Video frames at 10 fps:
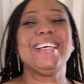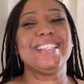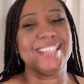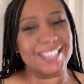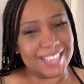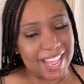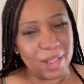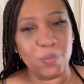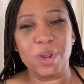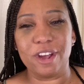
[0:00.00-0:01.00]
Today
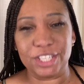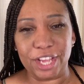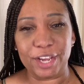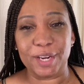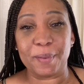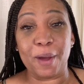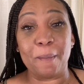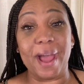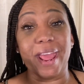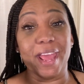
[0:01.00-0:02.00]
we are talking about
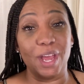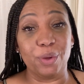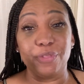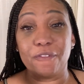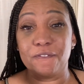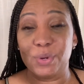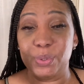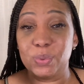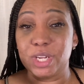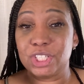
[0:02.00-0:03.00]
my health
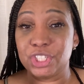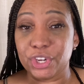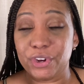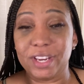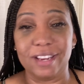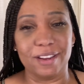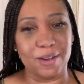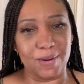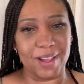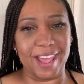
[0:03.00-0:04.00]
food journey,
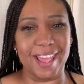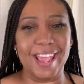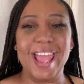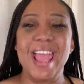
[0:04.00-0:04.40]
okay?